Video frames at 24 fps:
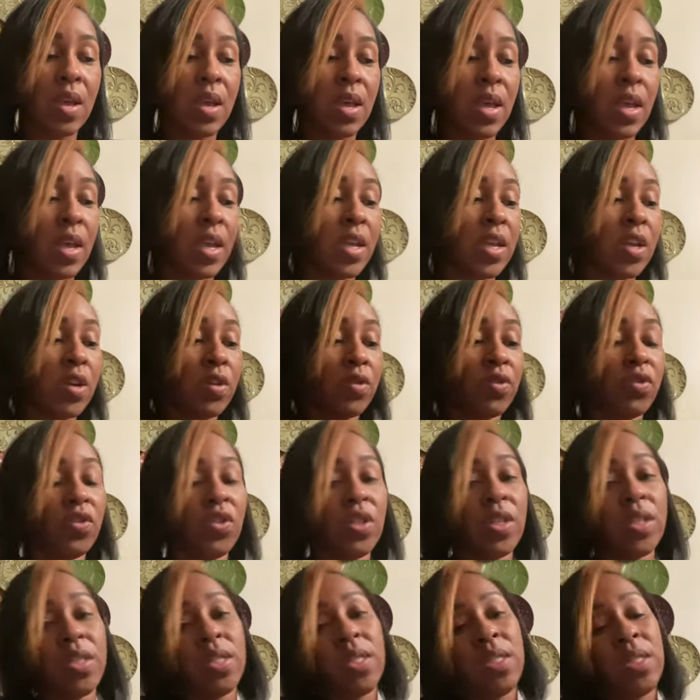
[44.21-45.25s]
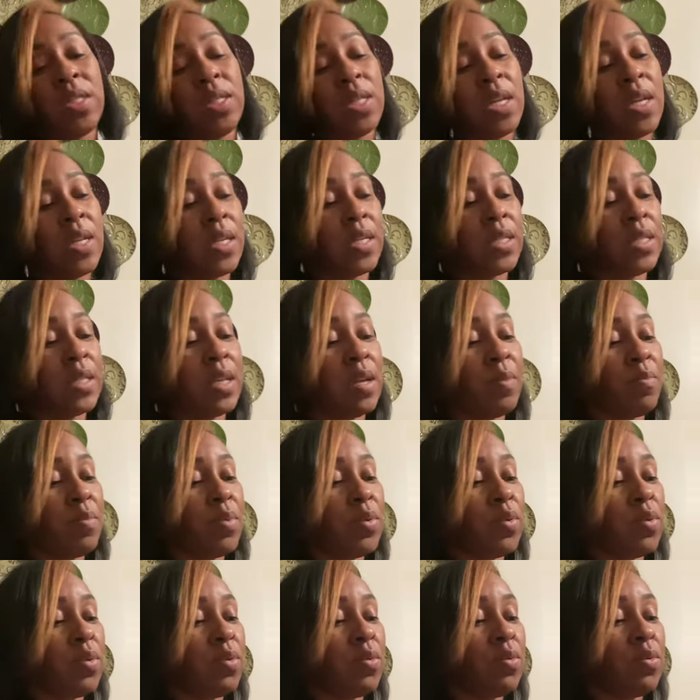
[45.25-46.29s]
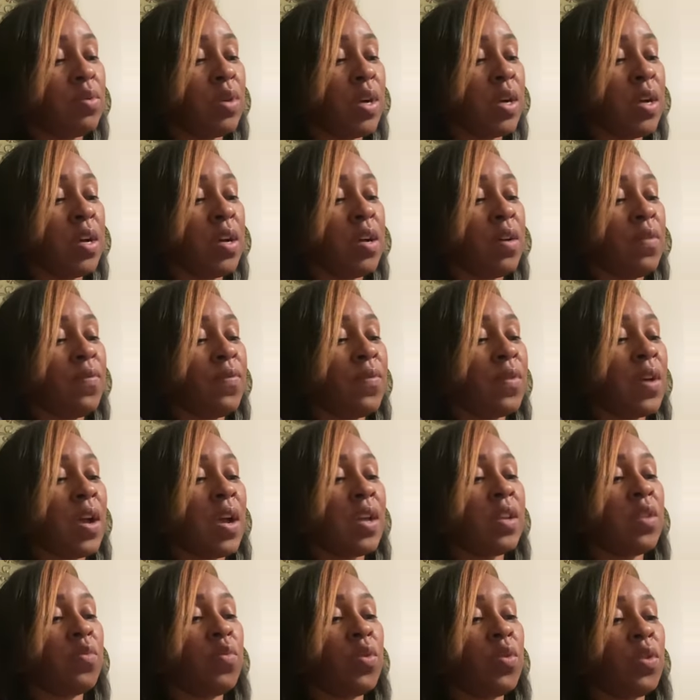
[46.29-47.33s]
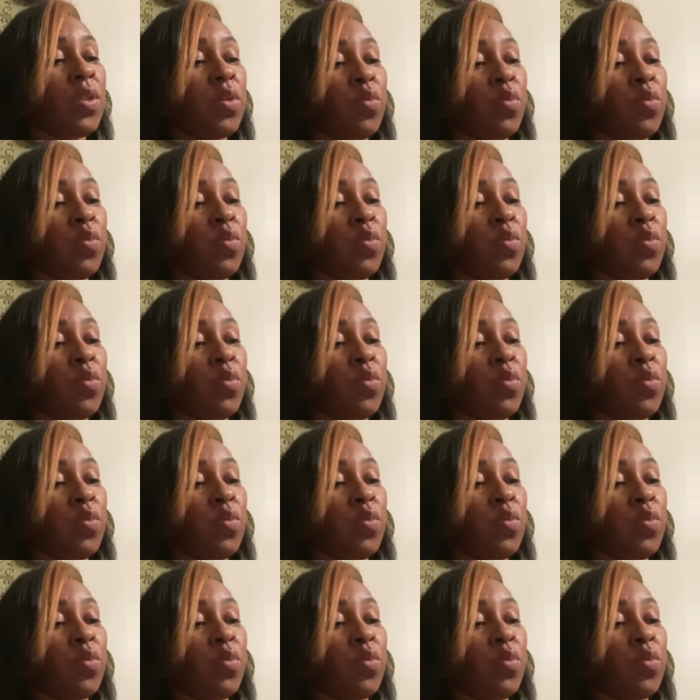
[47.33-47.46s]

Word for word: And here's just an example of kind of what the